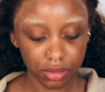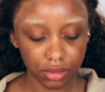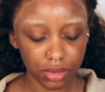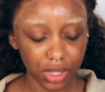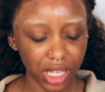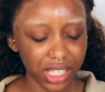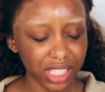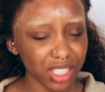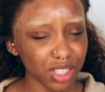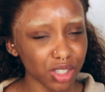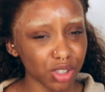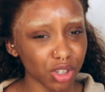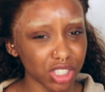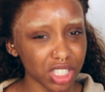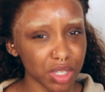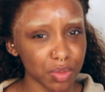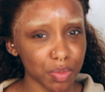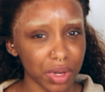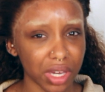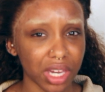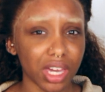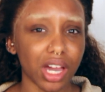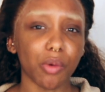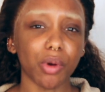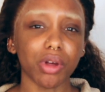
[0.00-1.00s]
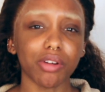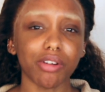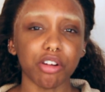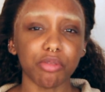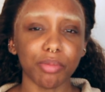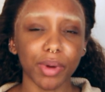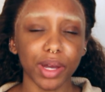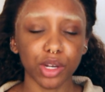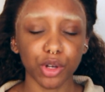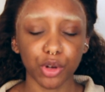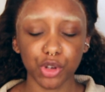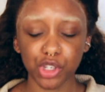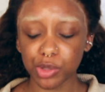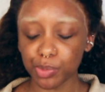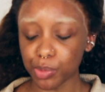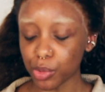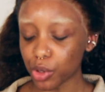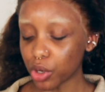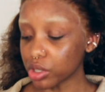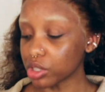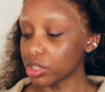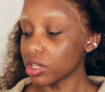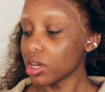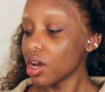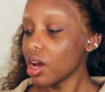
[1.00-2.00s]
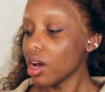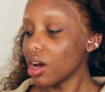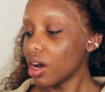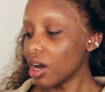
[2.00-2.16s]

I said got to be. I went around my ghost one.